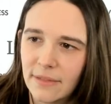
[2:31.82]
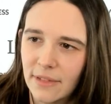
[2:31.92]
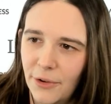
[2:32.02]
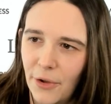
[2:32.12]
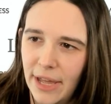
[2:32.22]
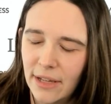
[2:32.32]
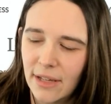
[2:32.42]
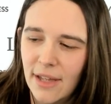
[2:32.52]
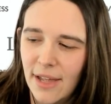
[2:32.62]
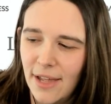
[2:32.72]
Okay.
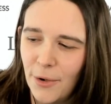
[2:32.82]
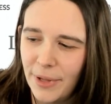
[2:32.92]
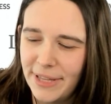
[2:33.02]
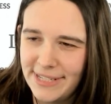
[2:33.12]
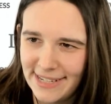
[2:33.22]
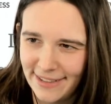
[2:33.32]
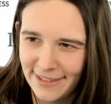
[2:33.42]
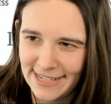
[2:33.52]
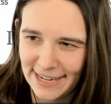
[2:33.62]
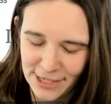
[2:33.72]
Well, this
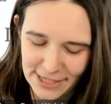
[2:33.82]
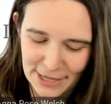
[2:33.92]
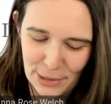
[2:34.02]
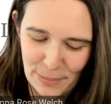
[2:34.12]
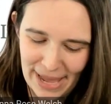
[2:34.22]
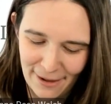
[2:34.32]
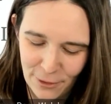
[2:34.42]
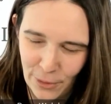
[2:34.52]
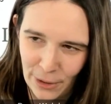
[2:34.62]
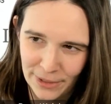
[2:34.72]
actually is going to pave the
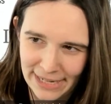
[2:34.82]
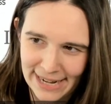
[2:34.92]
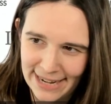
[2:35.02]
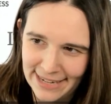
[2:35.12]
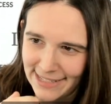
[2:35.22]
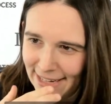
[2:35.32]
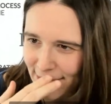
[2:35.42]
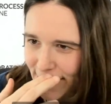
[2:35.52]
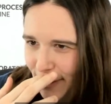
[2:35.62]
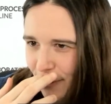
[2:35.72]
way really nicely
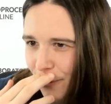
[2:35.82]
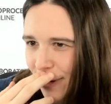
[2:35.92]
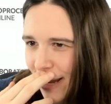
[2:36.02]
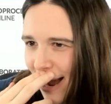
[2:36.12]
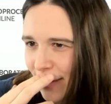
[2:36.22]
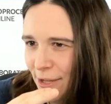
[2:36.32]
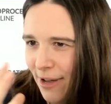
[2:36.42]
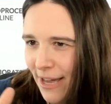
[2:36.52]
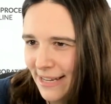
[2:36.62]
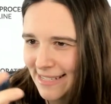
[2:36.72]
into how you
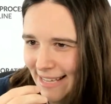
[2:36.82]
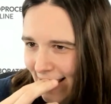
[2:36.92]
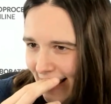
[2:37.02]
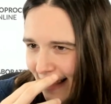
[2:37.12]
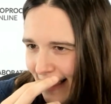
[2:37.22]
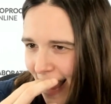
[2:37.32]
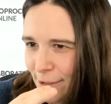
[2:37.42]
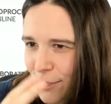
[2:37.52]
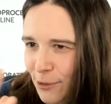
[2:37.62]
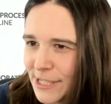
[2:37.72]
guys see the
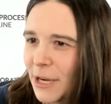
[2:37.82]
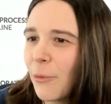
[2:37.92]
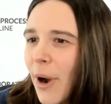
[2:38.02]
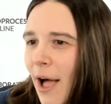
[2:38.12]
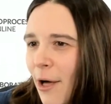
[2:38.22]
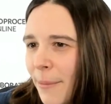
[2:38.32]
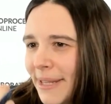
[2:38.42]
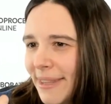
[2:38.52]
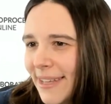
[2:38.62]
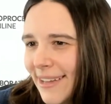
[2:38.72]
outsourcing realm
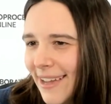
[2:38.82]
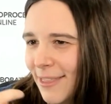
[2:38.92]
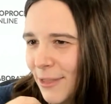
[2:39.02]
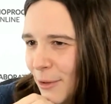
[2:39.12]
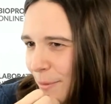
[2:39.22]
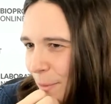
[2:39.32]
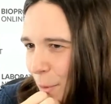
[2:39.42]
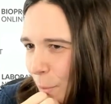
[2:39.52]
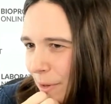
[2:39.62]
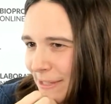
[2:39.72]
and the
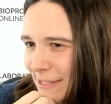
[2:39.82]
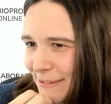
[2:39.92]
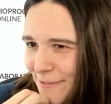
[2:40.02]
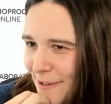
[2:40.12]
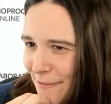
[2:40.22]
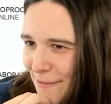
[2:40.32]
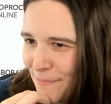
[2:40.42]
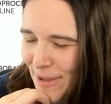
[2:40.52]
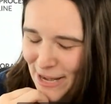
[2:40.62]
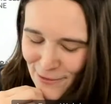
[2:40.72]
world of
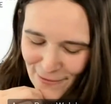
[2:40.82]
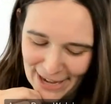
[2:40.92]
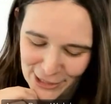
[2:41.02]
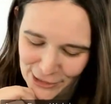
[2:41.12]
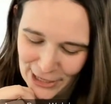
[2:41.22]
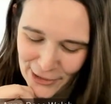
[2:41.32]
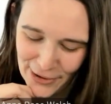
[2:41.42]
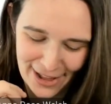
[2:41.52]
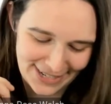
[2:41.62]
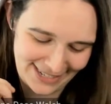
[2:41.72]
manufacturing
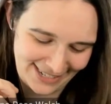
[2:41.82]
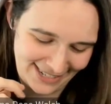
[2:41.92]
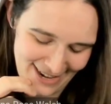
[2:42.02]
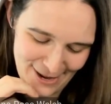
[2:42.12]
around us